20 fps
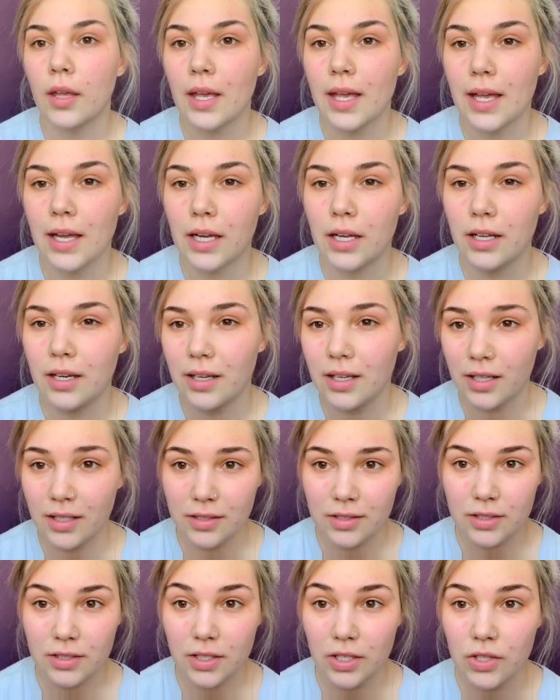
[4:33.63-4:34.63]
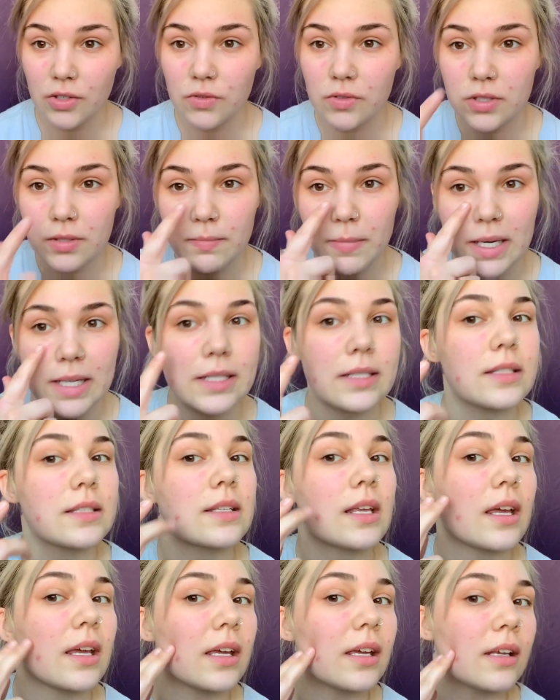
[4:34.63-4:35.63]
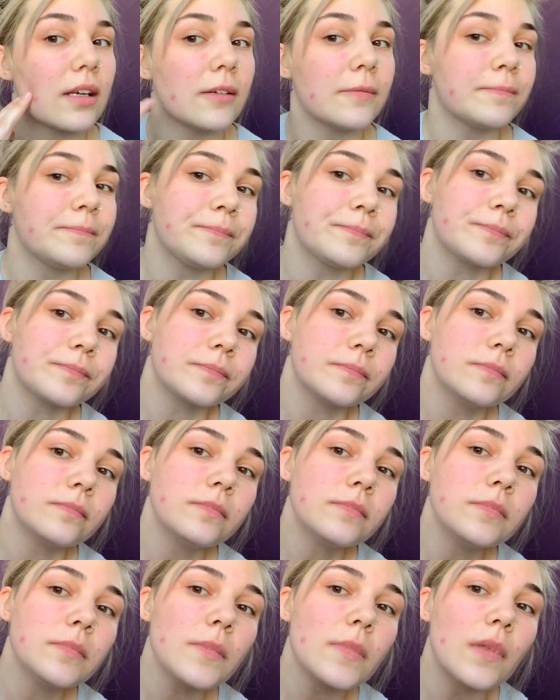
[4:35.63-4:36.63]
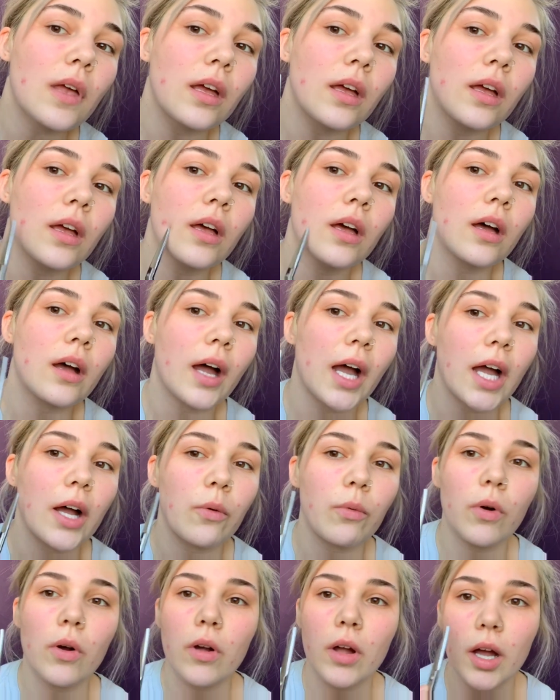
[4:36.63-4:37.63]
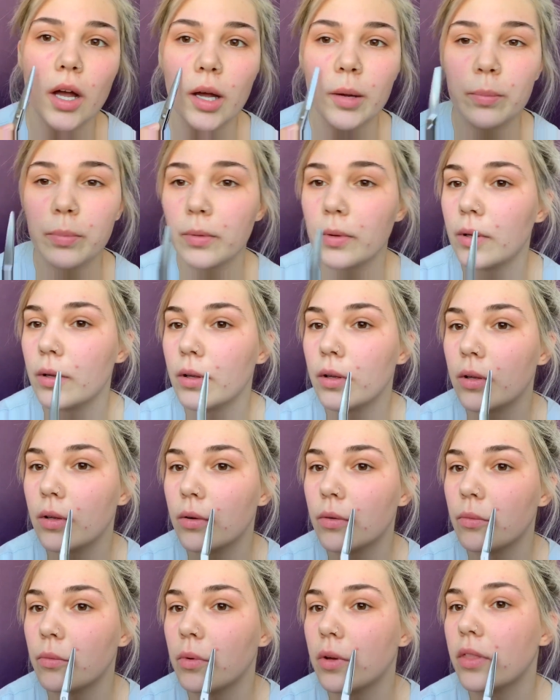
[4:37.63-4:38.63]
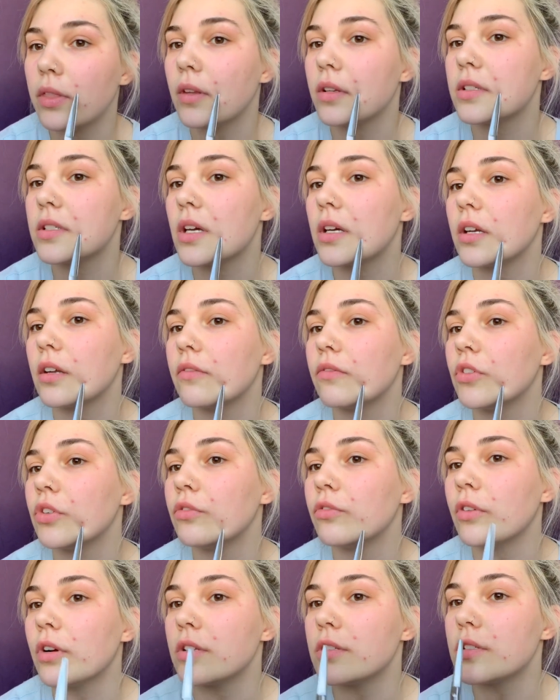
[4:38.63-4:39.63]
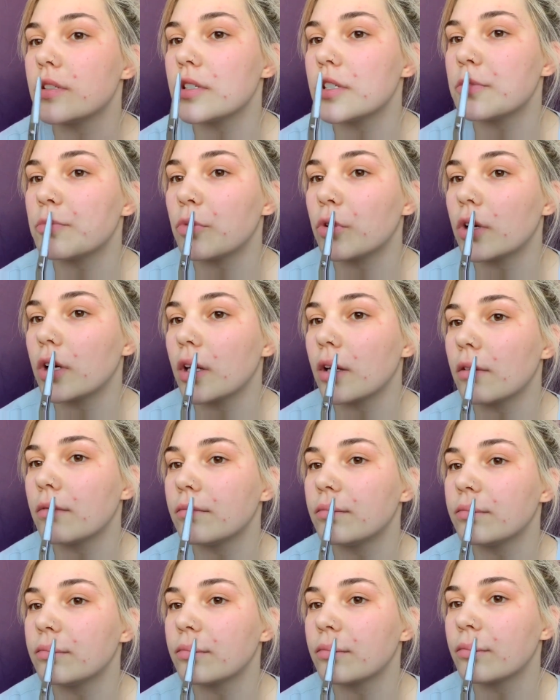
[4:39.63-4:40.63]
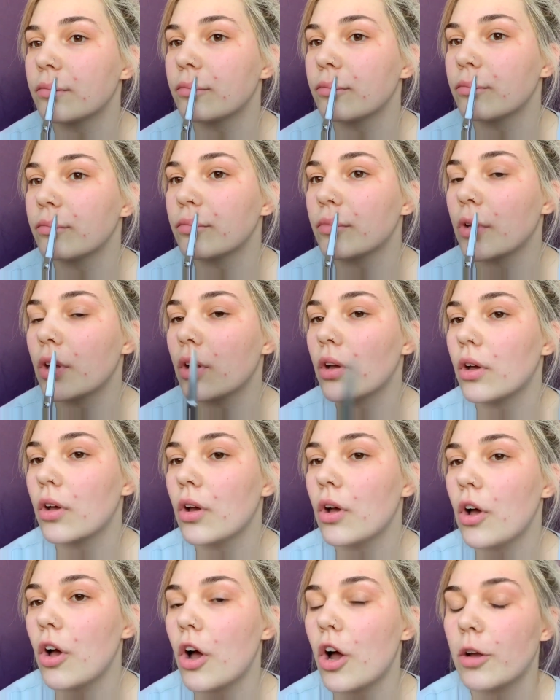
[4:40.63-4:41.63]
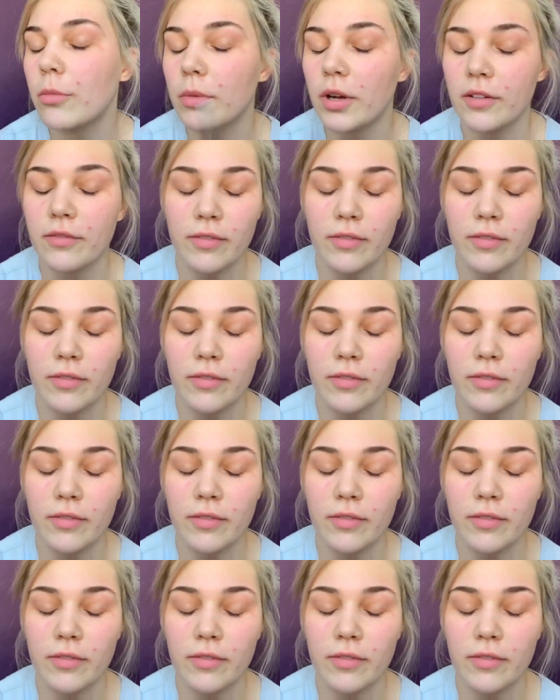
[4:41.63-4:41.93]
And excuse my skin. I woke up with a ton of new friends this morning on my